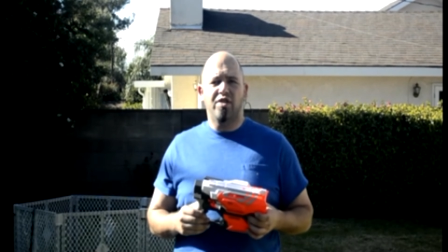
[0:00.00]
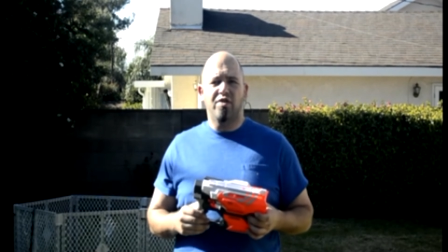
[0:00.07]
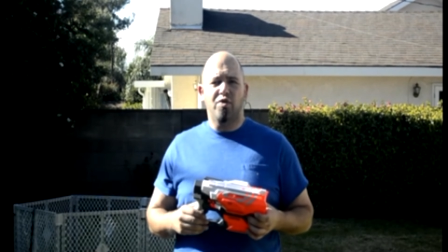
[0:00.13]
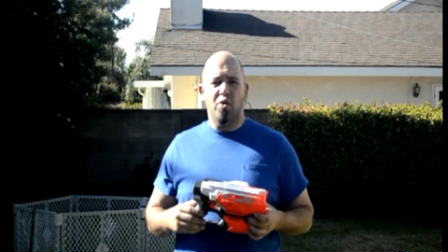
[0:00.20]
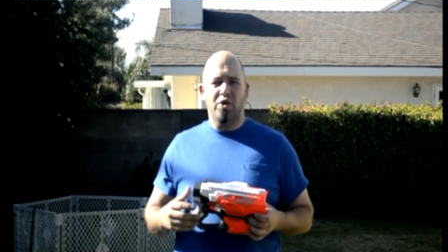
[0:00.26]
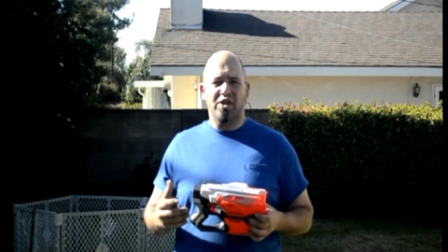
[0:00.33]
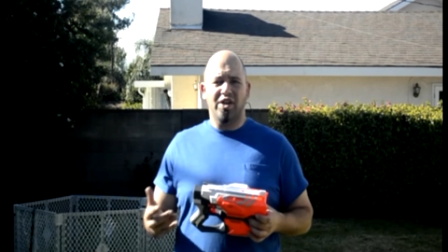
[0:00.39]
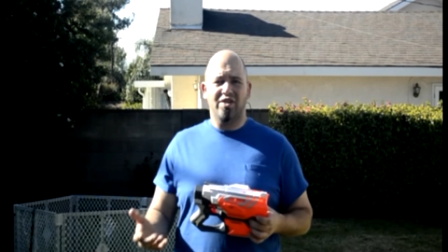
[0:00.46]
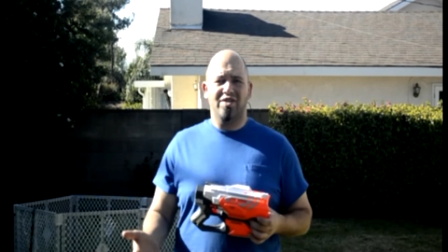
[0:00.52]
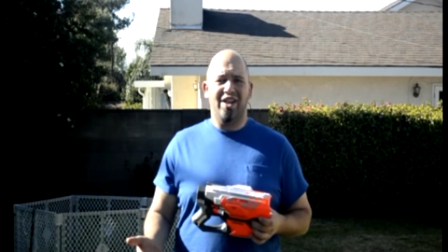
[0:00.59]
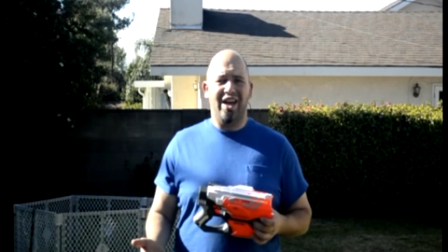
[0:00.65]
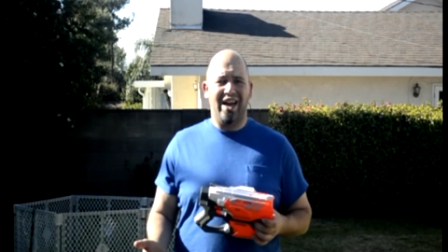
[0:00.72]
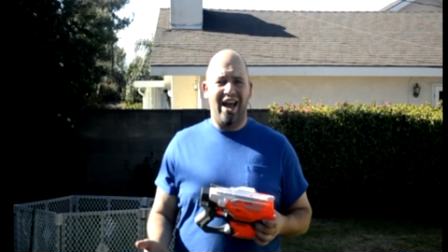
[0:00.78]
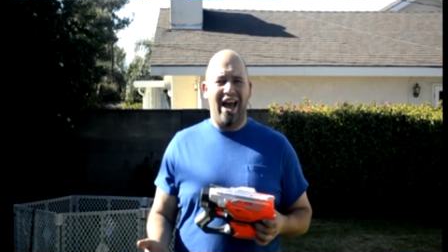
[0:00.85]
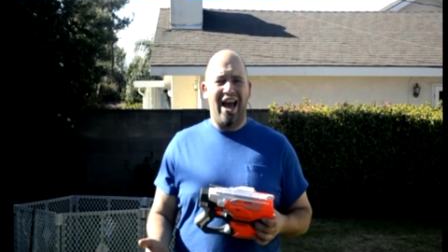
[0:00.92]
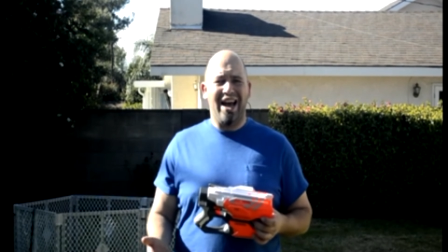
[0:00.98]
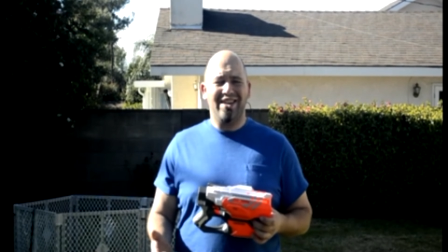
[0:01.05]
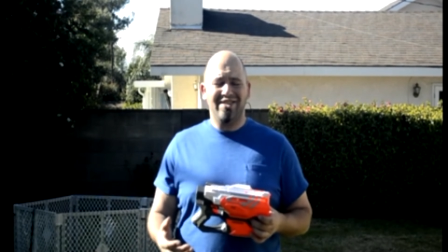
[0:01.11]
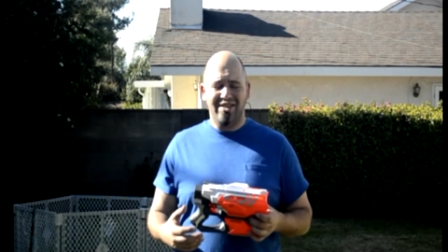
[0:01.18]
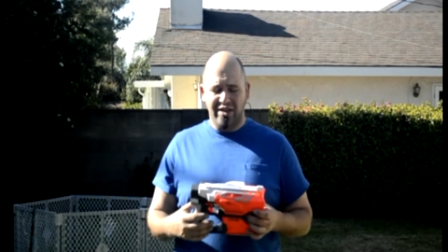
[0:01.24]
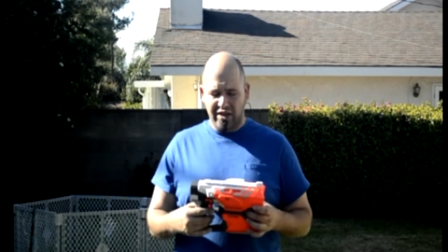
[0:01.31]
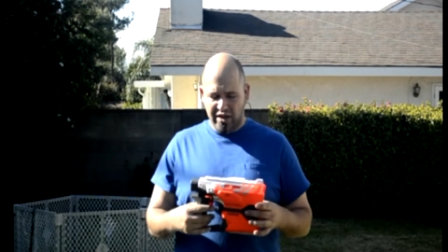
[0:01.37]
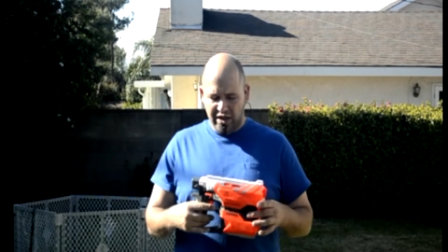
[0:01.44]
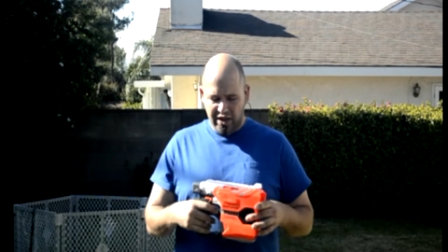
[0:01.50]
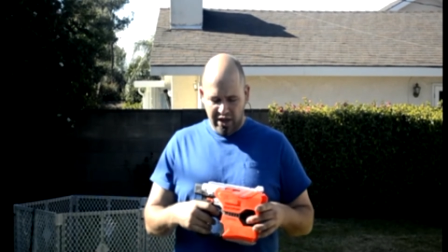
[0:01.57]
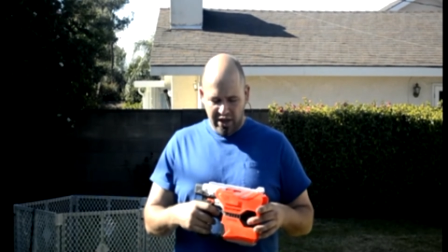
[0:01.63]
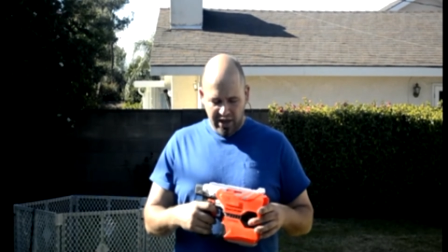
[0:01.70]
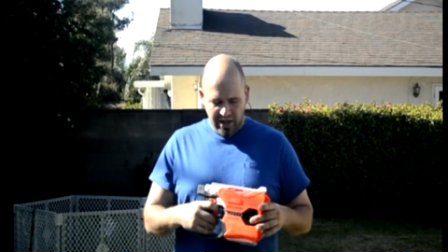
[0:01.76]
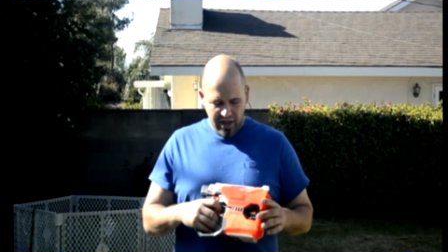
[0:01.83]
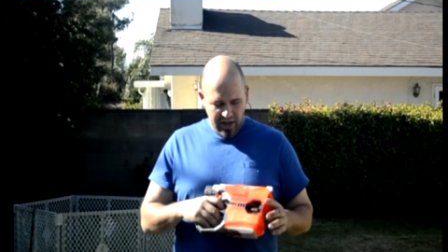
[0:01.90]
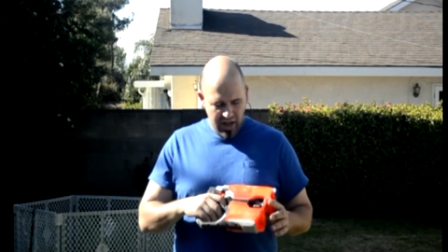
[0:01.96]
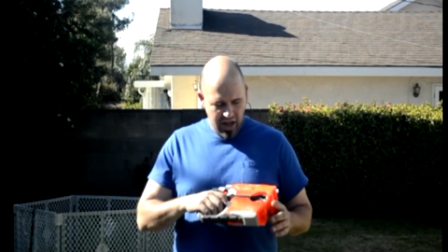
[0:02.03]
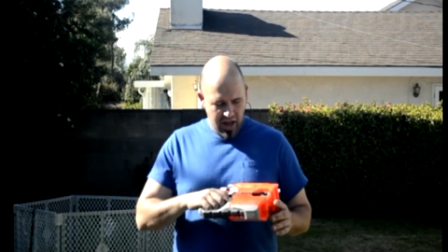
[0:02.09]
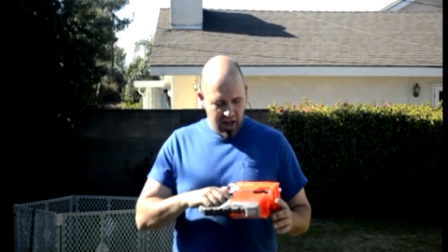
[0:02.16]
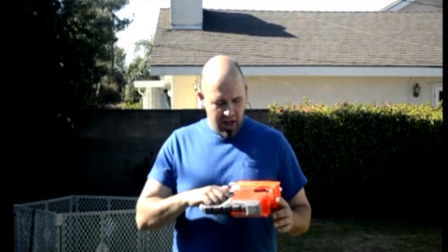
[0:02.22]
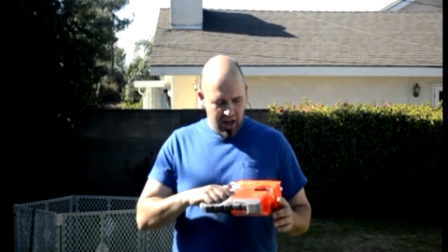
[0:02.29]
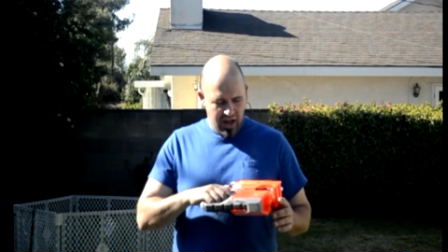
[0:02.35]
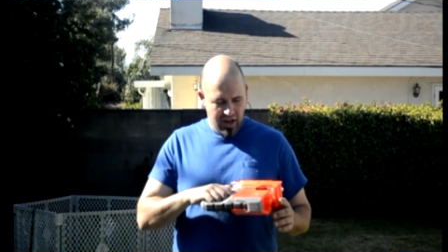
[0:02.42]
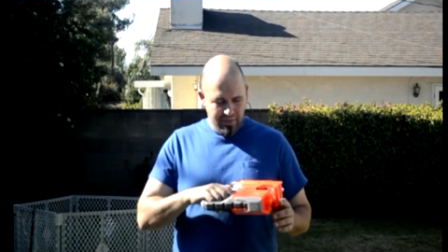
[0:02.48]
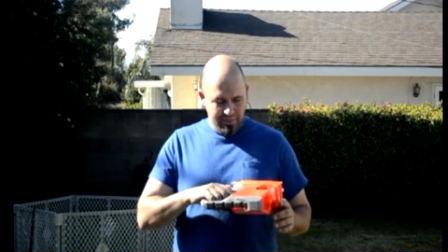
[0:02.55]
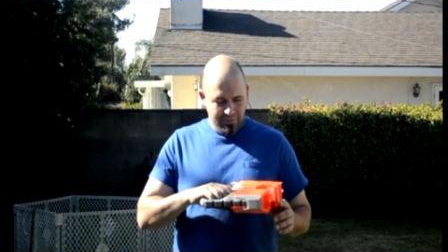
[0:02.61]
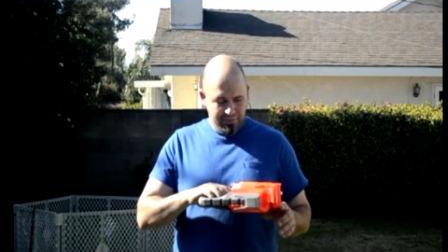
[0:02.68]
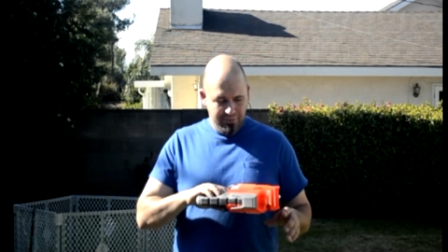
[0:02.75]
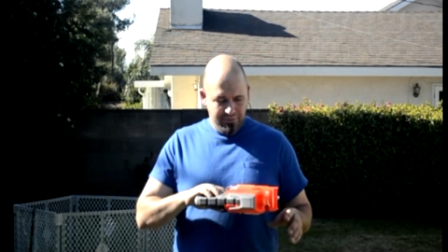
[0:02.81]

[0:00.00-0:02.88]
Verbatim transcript: the Vortex line has. Um,